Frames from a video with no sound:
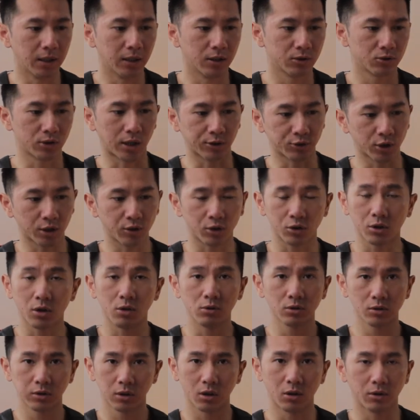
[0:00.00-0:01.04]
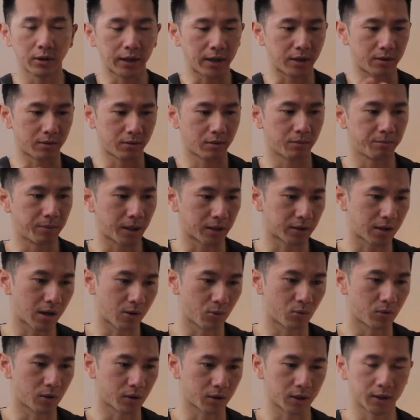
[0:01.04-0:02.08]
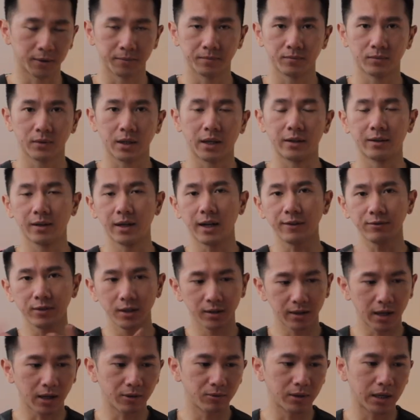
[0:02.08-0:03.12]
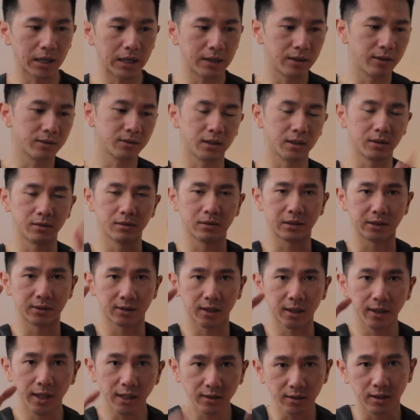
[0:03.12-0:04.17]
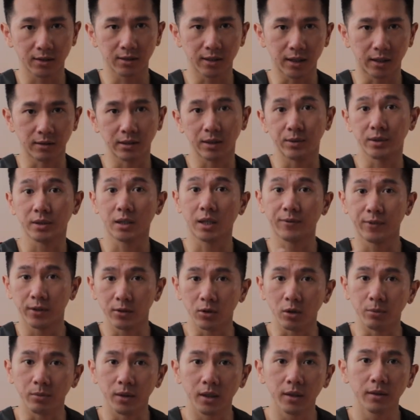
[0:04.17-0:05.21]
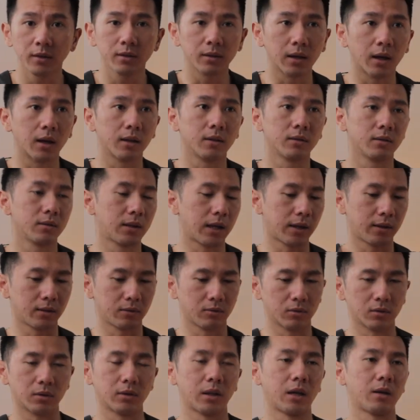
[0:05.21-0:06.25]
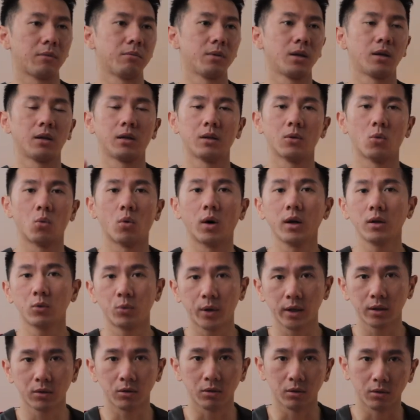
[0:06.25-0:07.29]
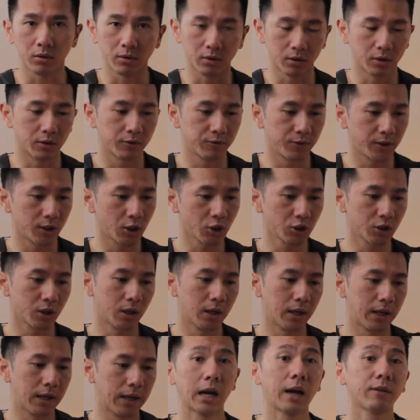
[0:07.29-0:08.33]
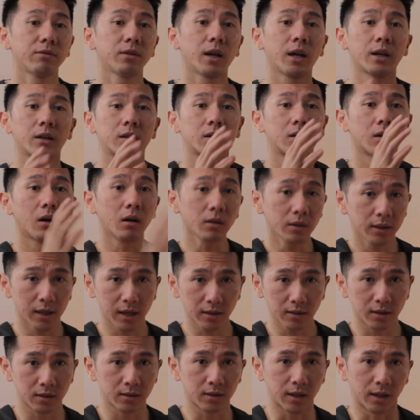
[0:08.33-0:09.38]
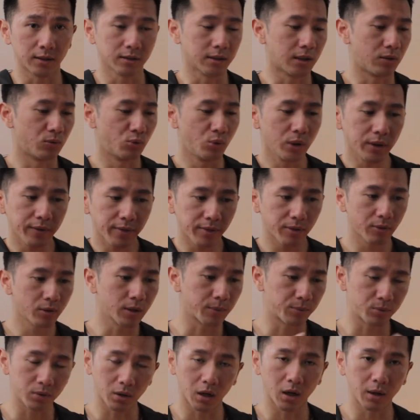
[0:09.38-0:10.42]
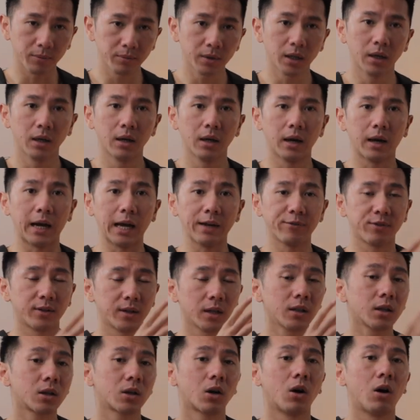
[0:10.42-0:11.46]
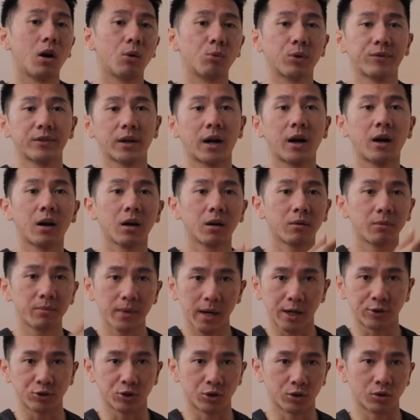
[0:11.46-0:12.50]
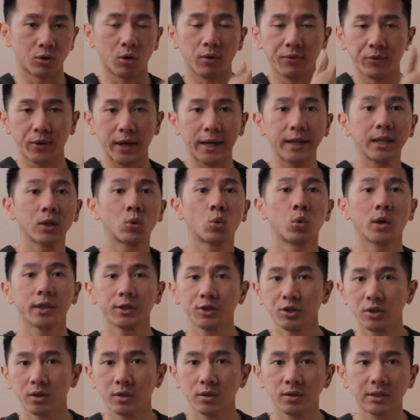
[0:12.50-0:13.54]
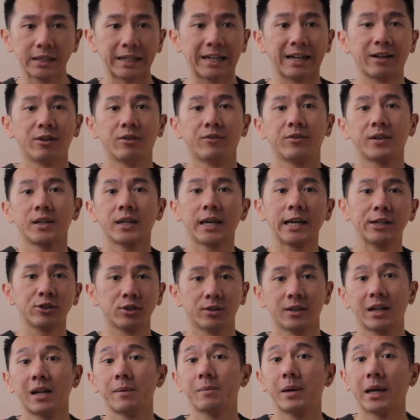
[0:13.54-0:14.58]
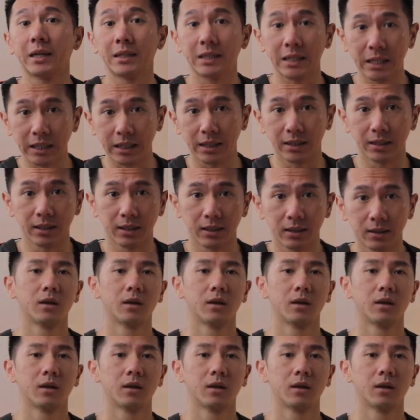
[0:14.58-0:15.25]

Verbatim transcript: So I tried to go slow and make that work. And then after that round, a design exercise that was given to me that, uh, that would take me one week to finish. After I got the exercise and read through the prompt, I have another call with the hiring manager to go through any questions and clarification that I might need.